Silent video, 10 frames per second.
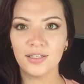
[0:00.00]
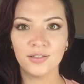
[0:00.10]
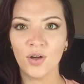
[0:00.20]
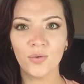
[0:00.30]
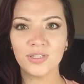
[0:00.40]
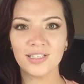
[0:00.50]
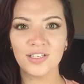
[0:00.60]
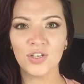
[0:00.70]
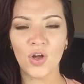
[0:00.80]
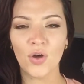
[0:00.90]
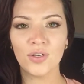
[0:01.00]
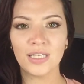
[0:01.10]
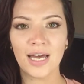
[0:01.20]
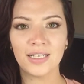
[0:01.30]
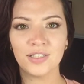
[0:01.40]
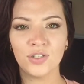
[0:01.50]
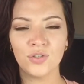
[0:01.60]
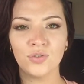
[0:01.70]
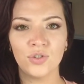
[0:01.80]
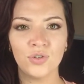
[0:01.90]
no one's going to know that
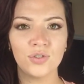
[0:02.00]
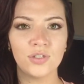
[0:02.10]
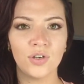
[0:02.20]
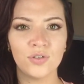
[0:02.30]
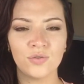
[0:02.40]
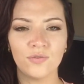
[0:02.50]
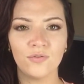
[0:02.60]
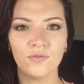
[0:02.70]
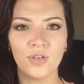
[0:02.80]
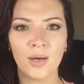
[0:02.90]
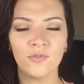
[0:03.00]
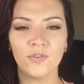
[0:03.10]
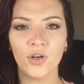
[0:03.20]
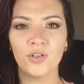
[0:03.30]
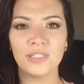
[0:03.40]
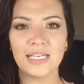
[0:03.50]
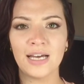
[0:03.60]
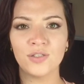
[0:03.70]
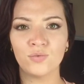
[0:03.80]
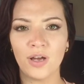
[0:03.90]
you use those photos
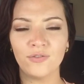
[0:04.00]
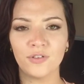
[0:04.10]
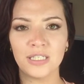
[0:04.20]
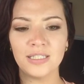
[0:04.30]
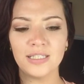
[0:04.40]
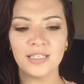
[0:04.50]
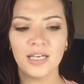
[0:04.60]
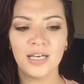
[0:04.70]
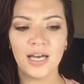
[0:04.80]
as reference